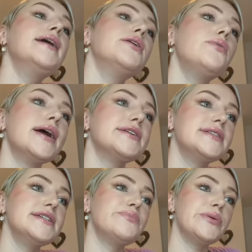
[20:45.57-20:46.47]
Where do
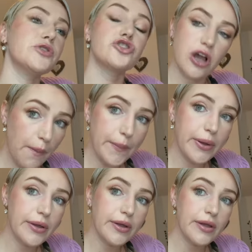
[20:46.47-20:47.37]
these people shop?
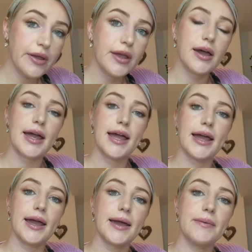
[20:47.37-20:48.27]

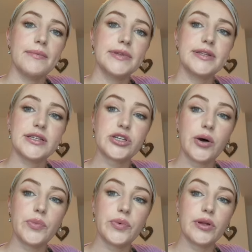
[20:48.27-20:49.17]
Do they
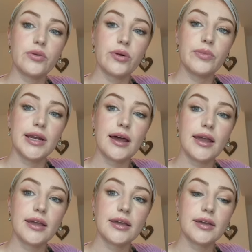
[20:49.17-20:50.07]
shop normally like